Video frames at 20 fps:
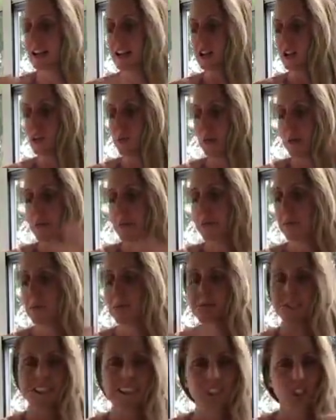and you'll maybe
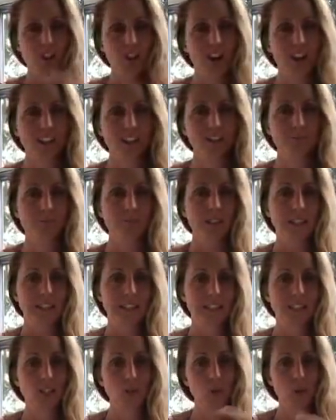probably attract a
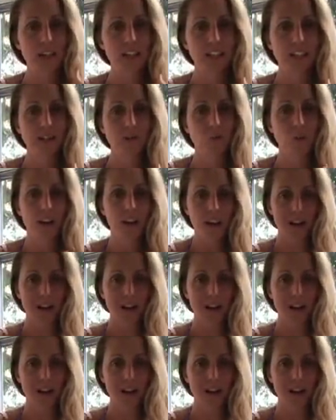situation where